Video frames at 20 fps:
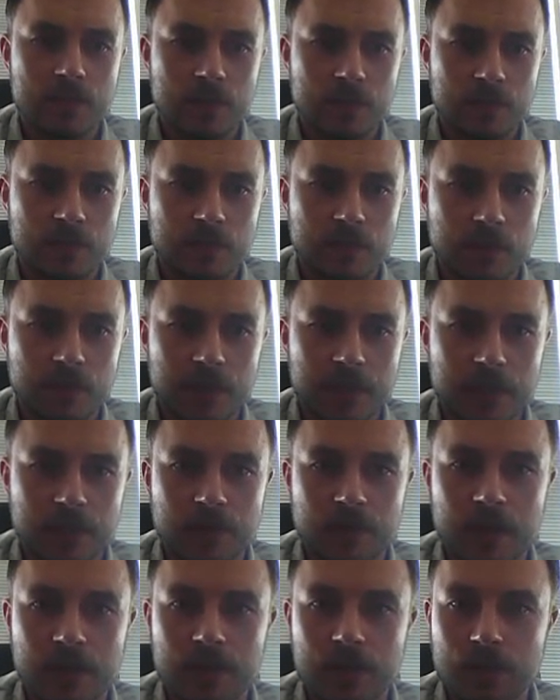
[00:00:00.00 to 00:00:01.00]
So we'll go ahead
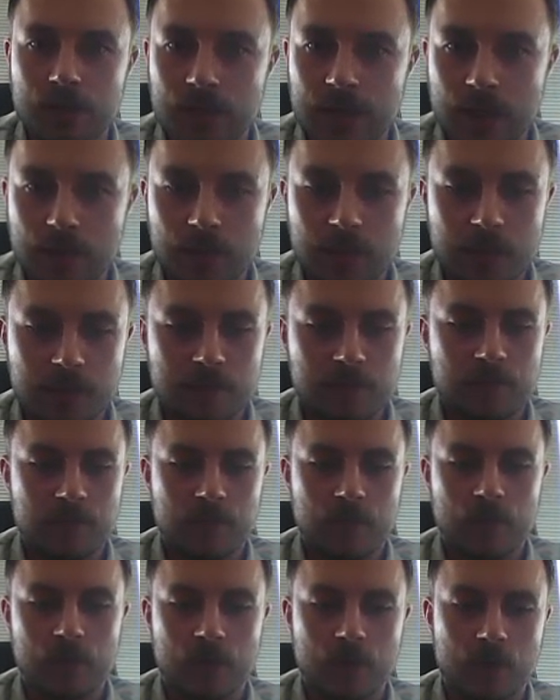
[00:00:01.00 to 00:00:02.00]
and create a new template.
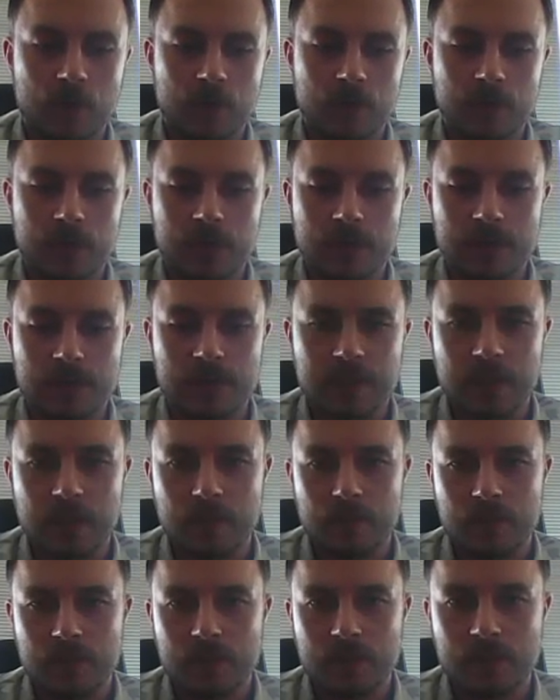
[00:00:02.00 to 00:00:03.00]
We'll call it a
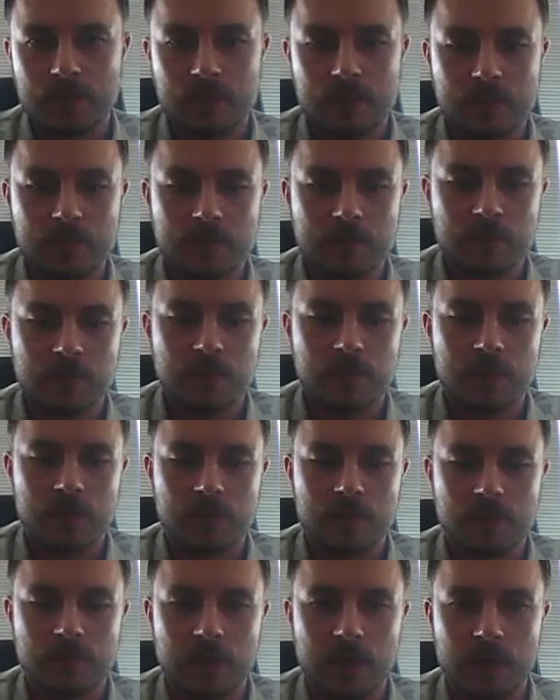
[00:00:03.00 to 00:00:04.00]
sample
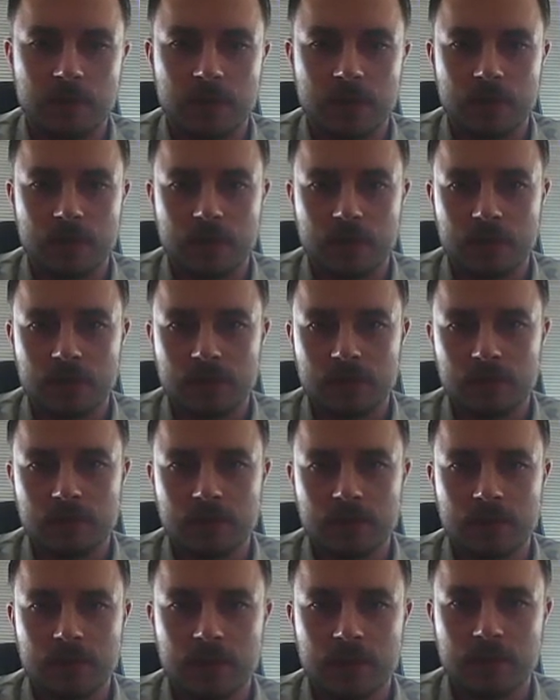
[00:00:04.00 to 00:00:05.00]
parameter
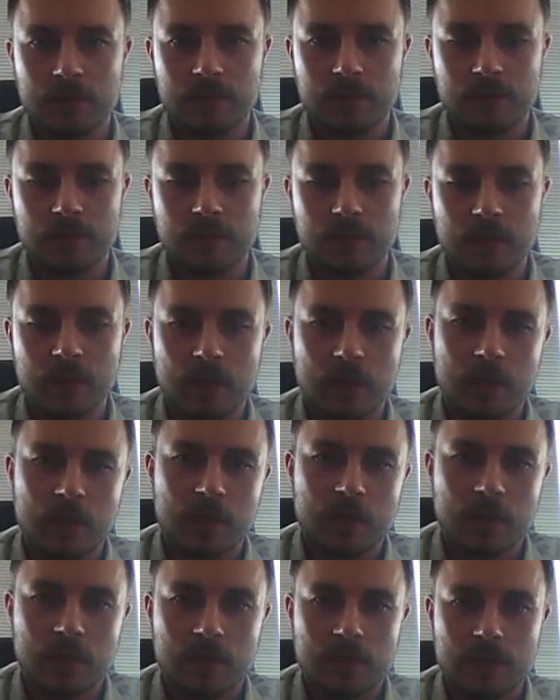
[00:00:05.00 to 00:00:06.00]
temp
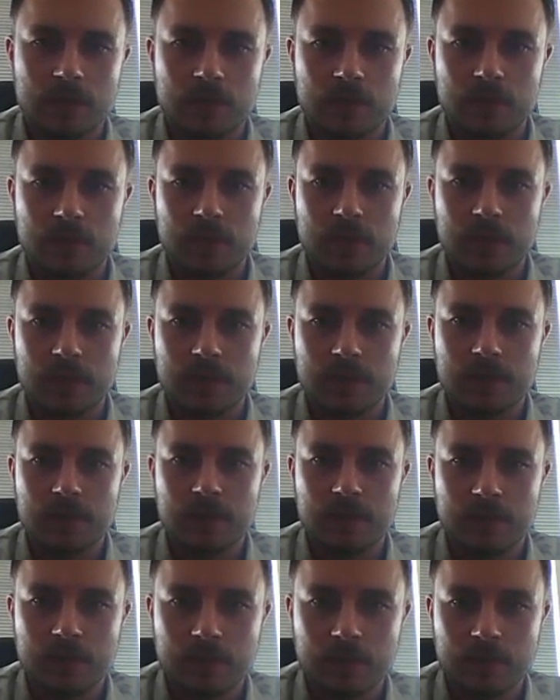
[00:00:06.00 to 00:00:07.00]

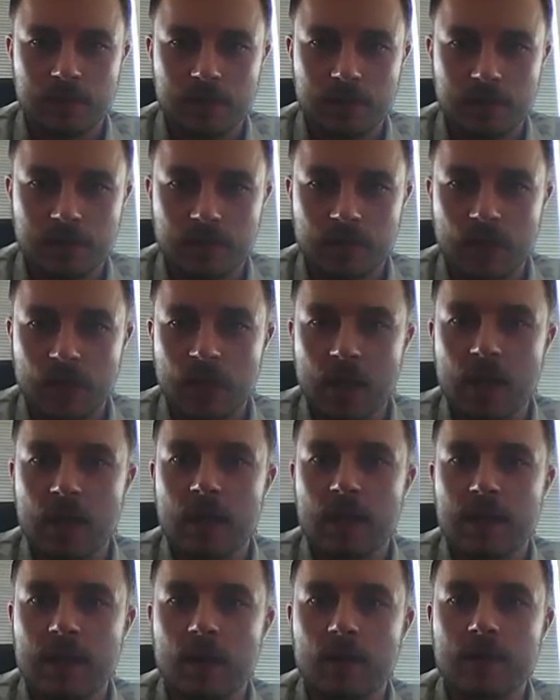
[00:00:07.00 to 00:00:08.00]
template.
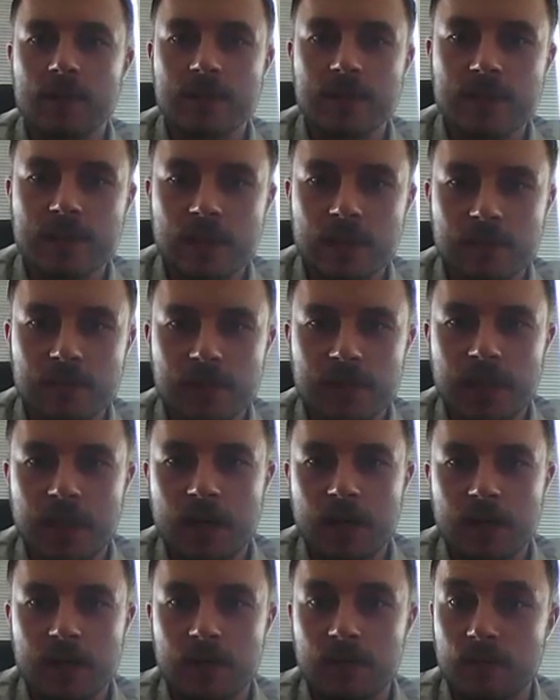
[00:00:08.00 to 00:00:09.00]
Now, instead of
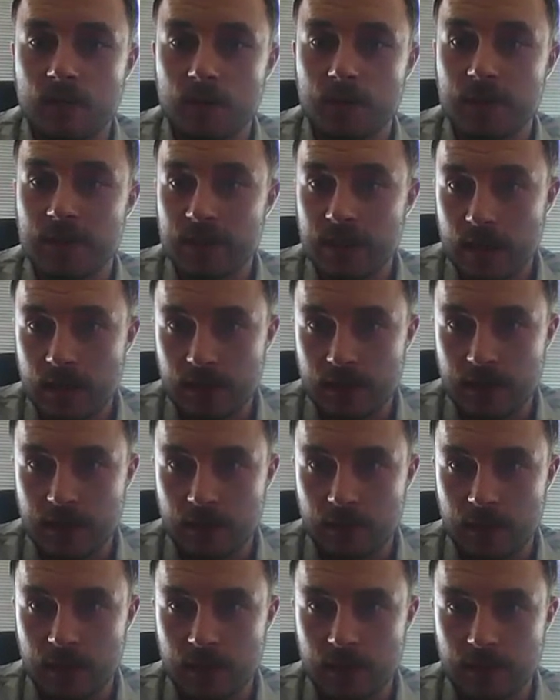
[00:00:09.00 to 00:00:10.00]
inheriting from the standard
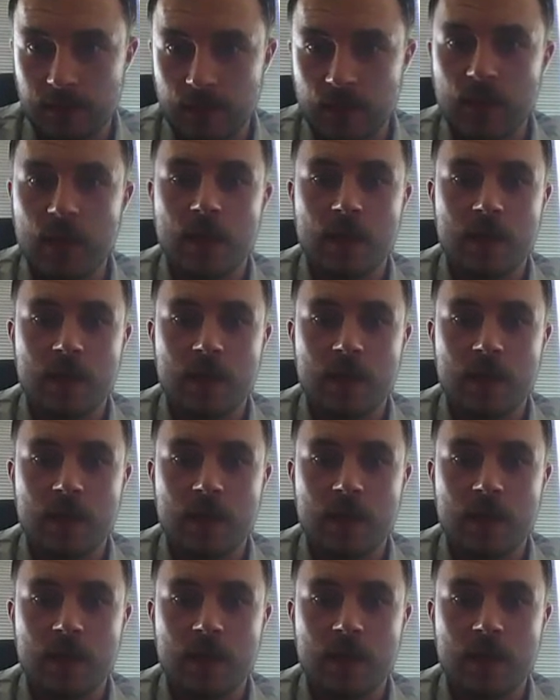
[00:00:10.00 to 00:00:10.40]
template,